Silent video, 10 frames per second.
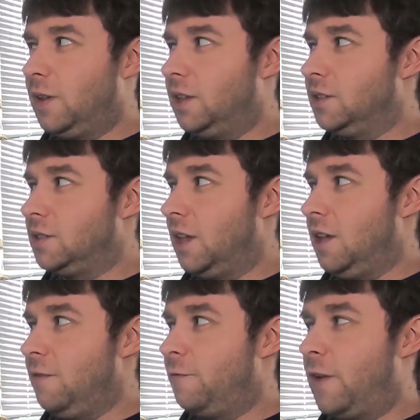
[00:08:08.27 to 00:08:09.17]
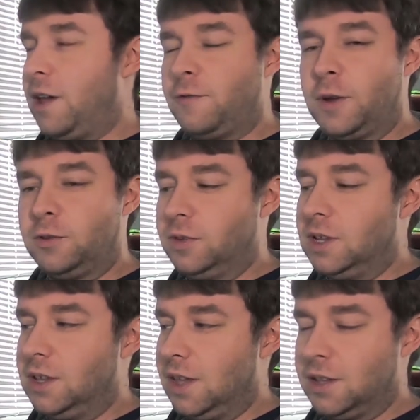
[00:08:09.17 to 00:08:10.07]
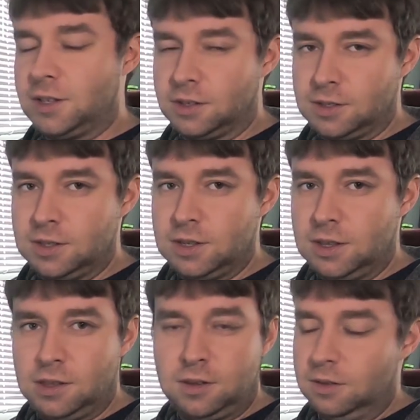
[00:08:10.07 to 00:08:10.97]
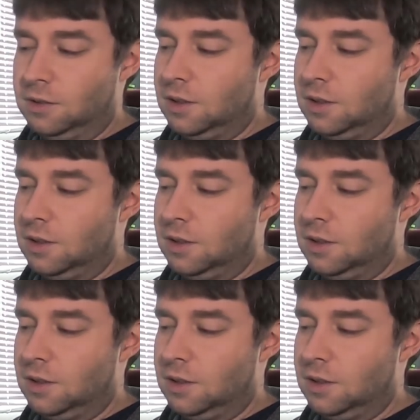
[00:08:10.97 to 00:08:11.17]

is a 500 gig SSD.